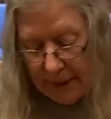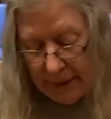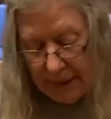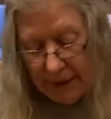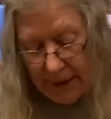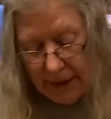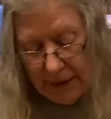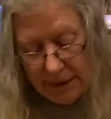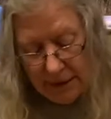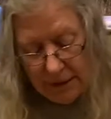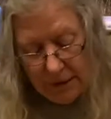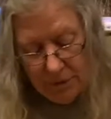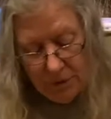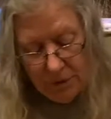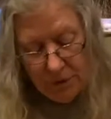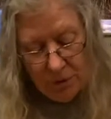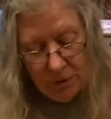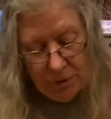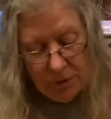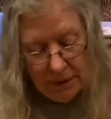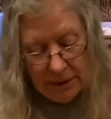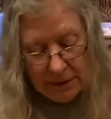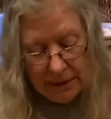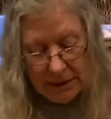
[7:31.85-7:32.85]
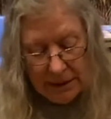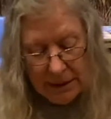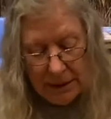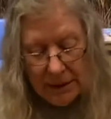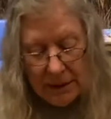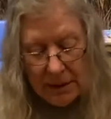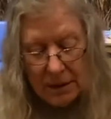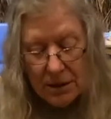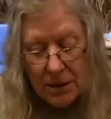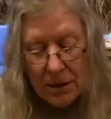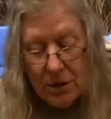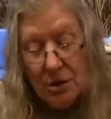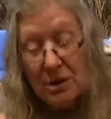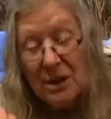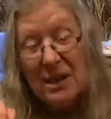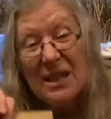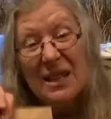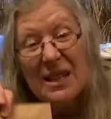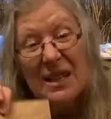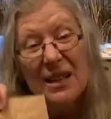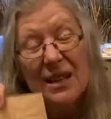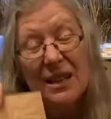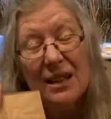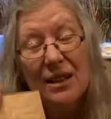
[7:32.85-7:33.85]
And if you look at this, you can
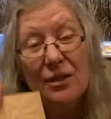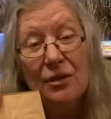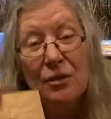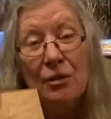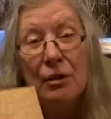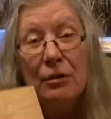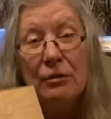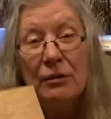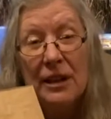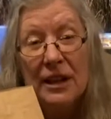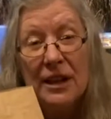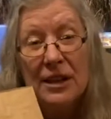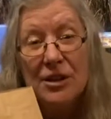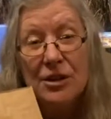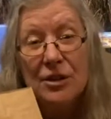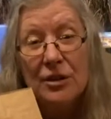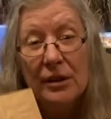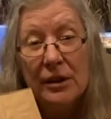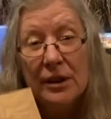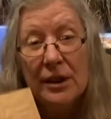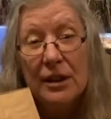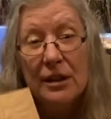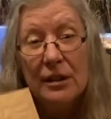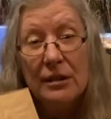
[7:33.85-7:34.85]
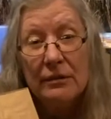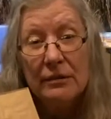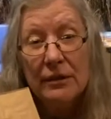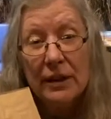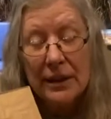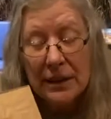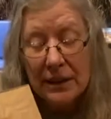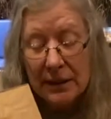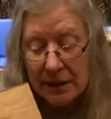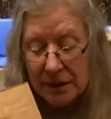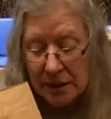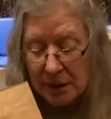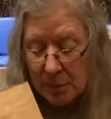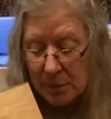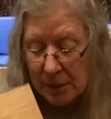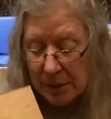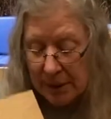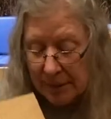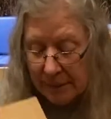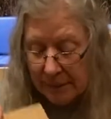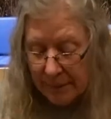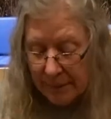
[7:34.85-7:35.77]
see that they're already starting to run a little bit.